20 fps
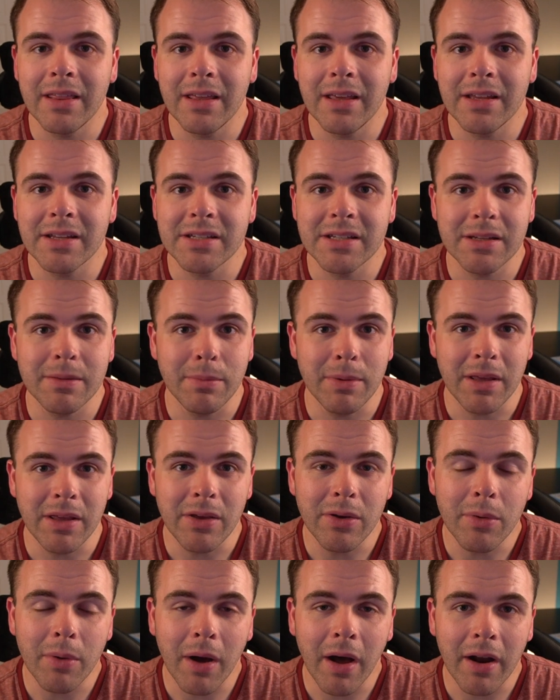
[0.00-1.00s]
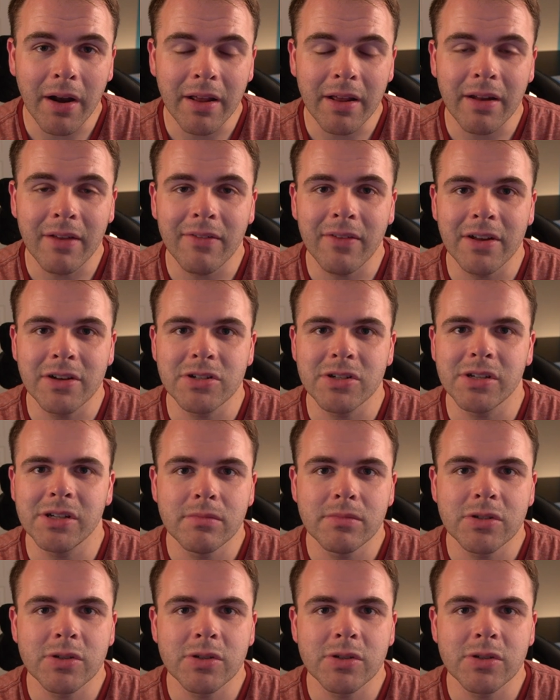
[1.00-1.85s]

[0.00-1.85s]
the CPU on it eventually,